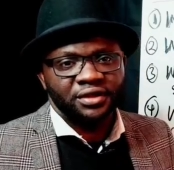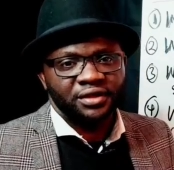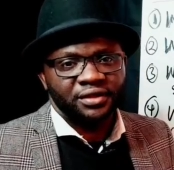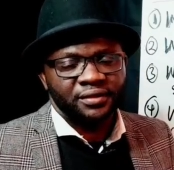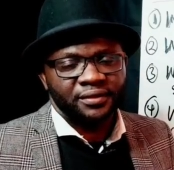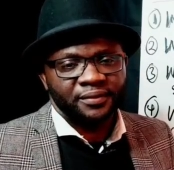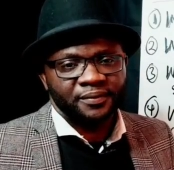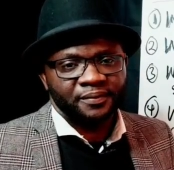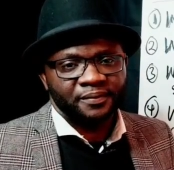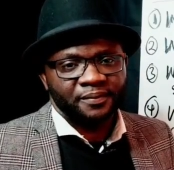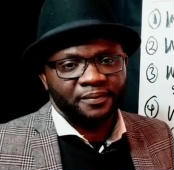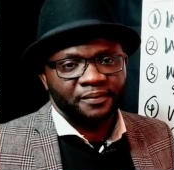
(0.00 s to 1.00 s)

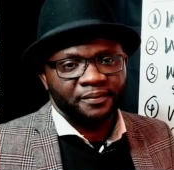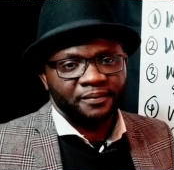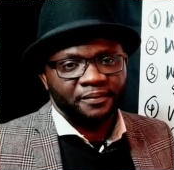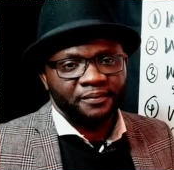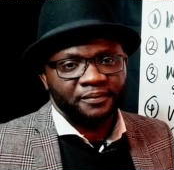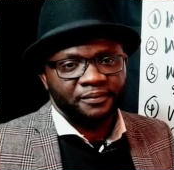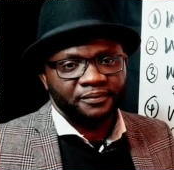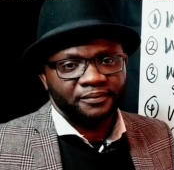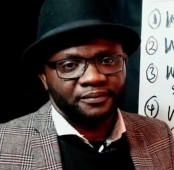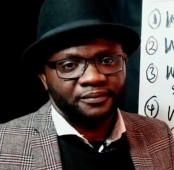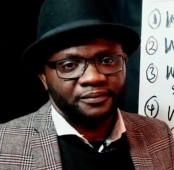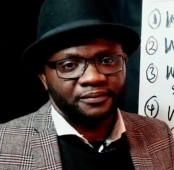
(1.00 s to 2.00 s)

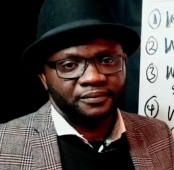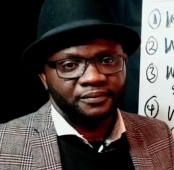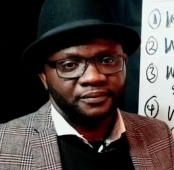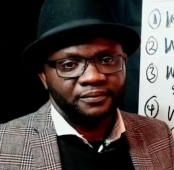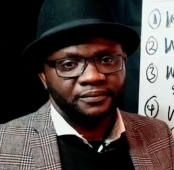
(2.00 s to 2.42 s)
(no one is talking)